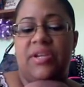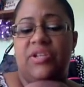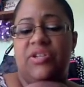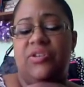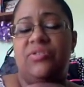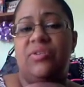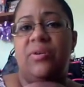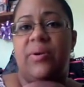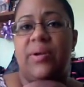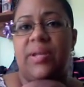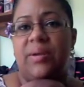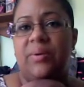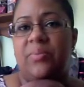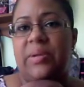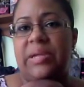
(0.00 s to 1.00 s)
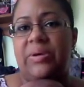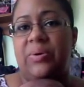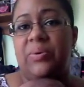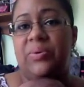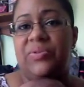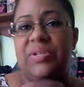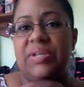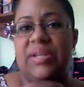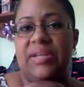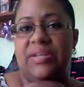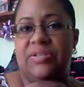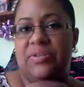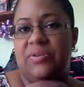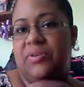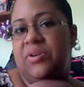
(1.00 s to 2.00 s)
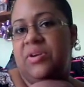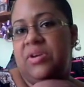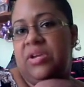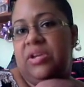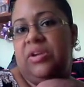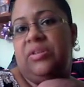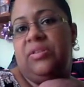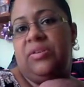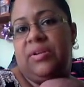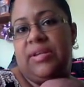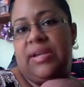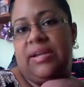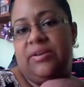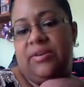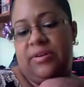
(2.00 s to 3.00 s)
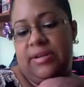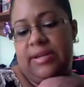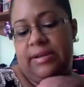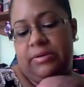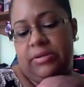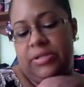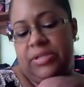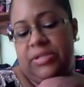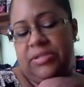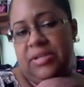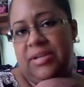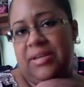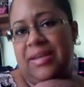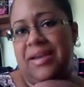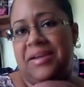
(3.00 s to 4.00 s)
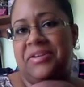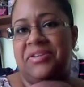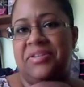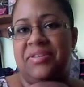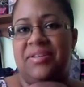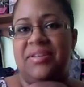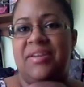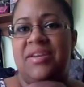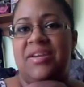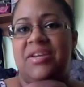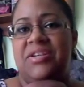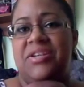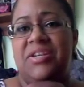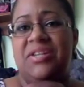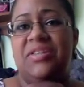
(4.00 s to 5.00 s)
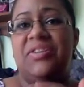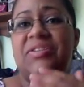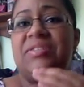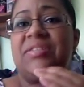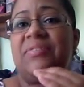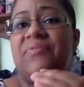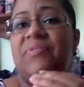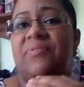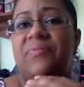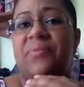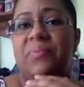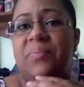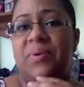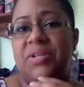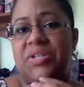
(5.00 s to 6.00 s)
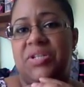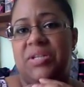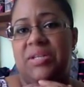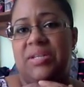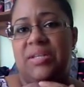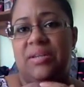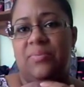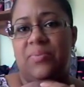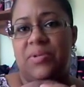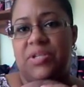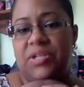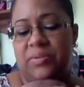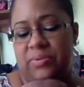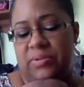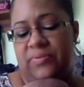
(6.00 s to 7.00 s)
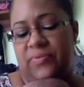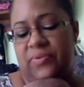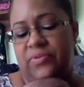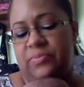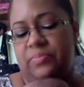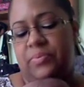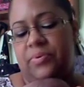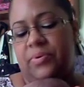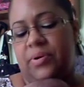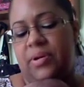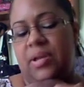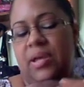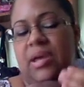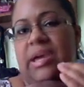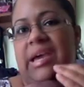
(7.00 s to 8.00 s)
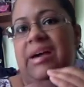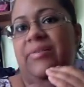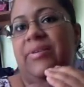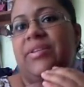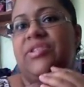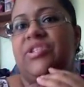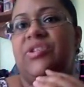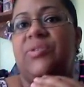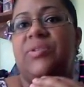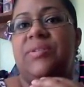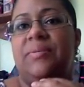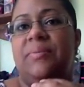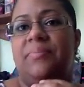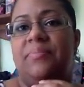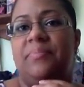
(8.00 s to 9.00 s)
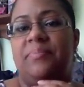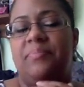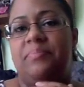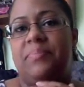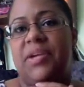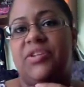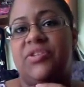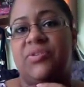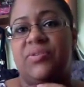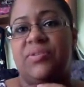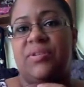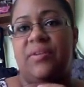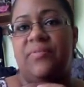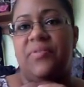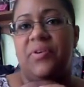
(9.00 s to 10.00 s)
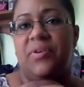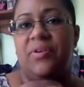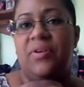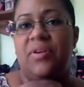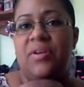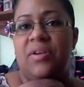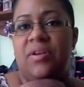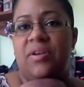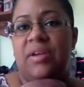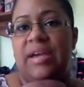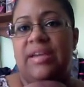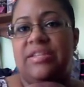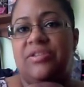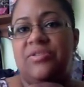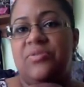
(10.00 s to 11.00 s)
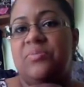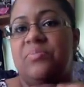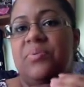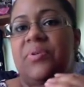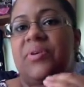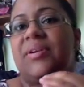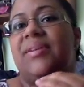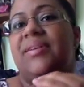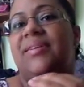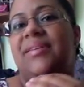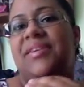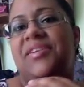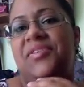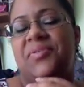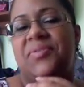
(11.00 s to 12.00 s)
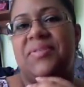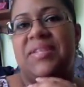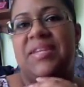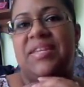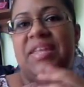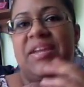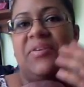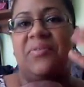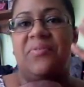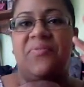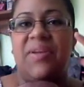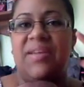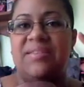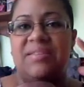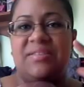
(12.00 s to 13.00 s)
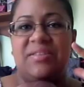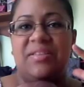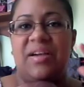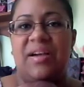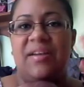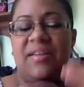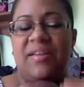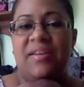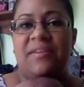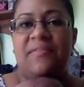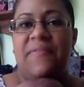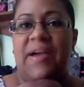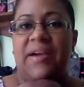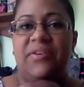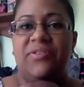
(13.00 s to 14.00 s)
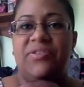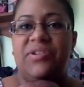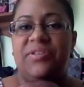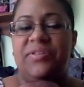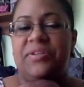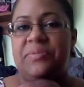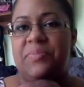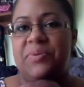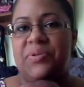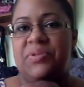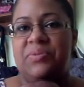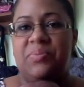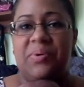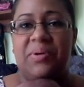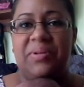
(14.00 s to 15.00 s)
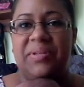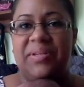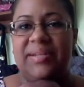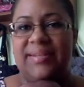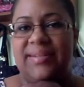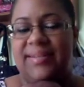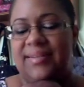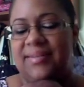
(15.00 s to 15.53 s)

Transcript: she's already a week old today, so you're looking at her now. She's not actually, she looks different from what she did when she was first born. I'll insert some pictures of her as a newborn, and you'll see like her face is a lot fatter. She looks more swollen,